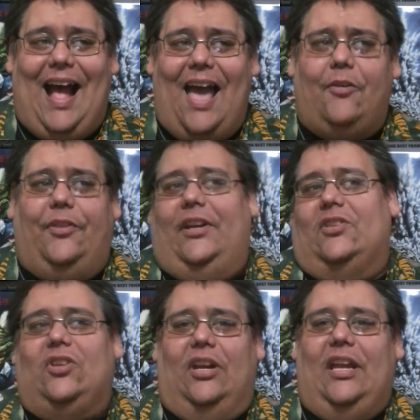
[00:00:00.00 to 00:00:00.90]
I don't think
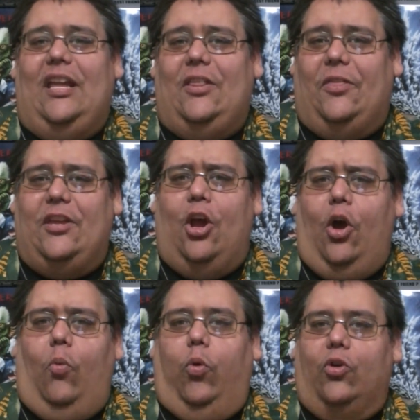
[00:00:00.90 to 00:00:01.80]
it's going to hit the
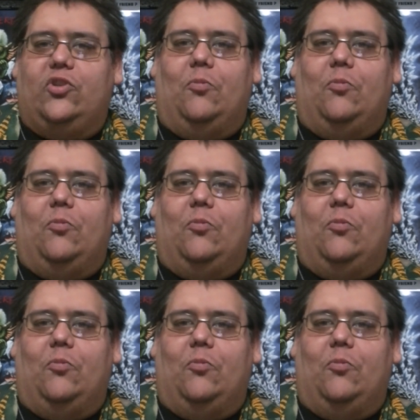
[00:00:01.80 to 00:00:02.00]
worst